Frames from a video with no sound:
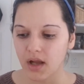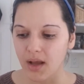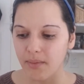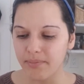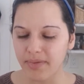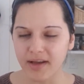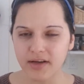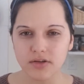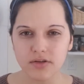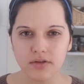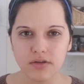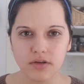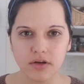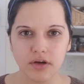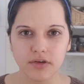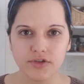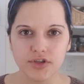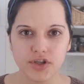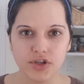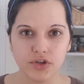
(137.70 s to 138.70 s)
bundle or
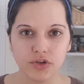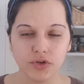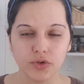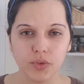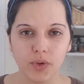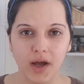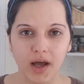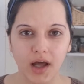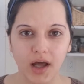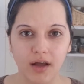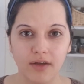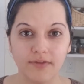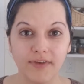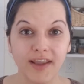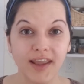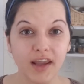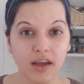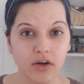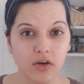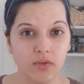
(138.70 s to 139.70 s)
two of
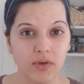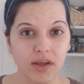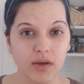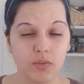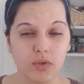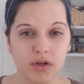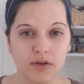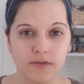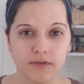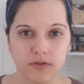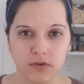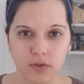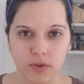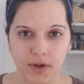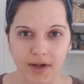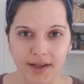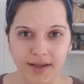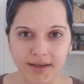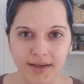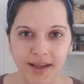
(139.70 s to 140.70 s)
hickory wood
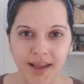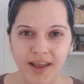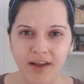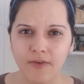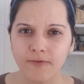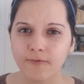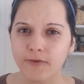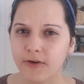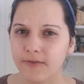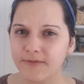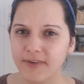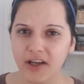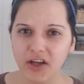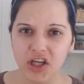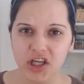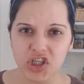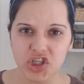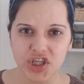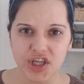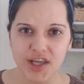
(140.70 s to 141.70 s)
flooring for
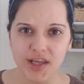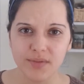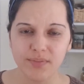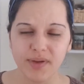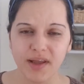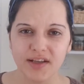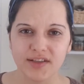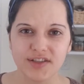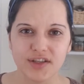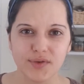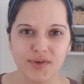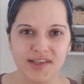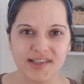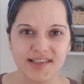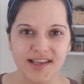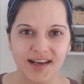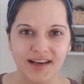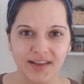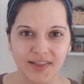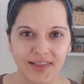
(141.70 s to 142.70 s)
very cheap. And so we
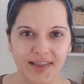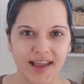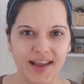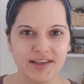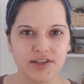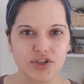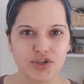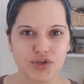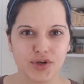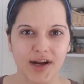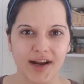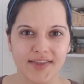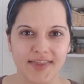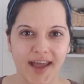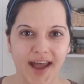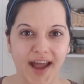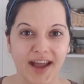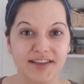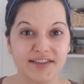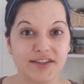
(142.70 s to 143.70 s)
said, let's try
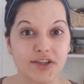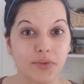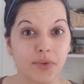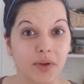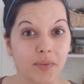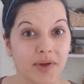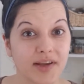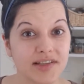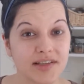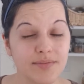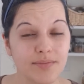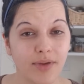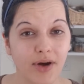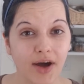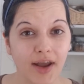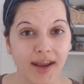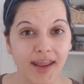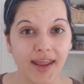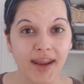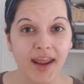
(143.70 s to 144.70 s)
that. So we went and
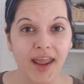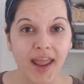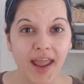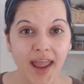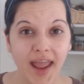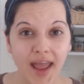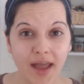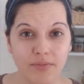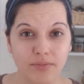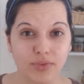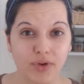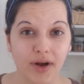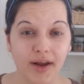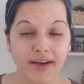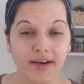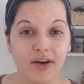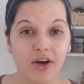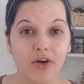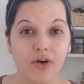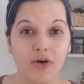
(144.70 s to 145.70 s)
bought it and brought
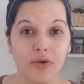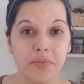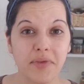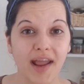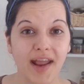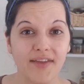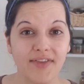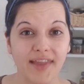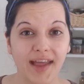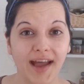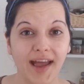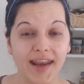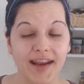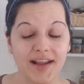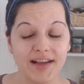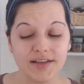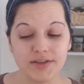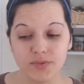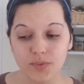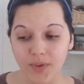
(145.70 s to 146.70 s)
it home. And that
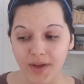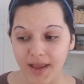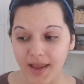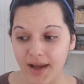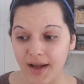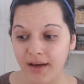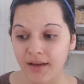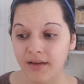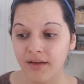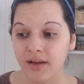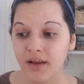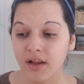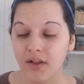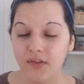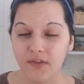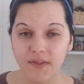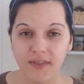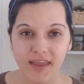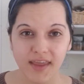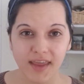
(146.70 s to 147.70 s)
is when
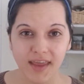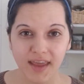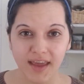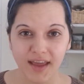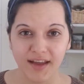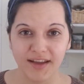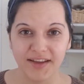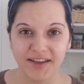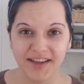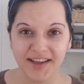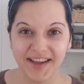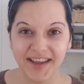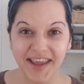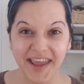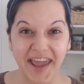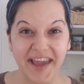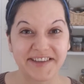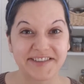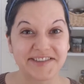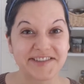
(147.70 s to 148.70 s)
the
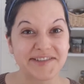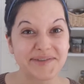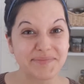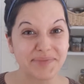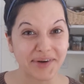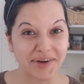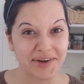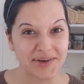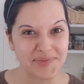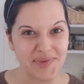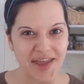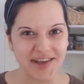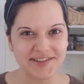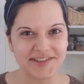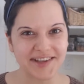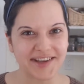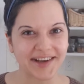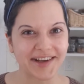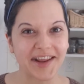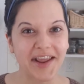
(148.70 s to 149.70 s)

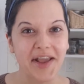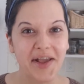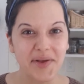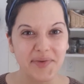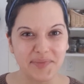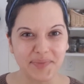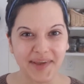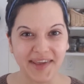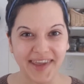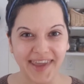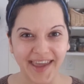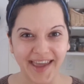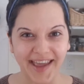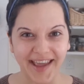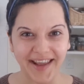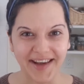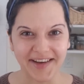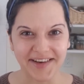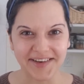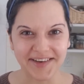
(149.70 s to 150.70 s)
experimenting
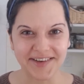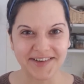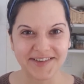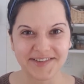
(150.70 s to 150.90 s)
began.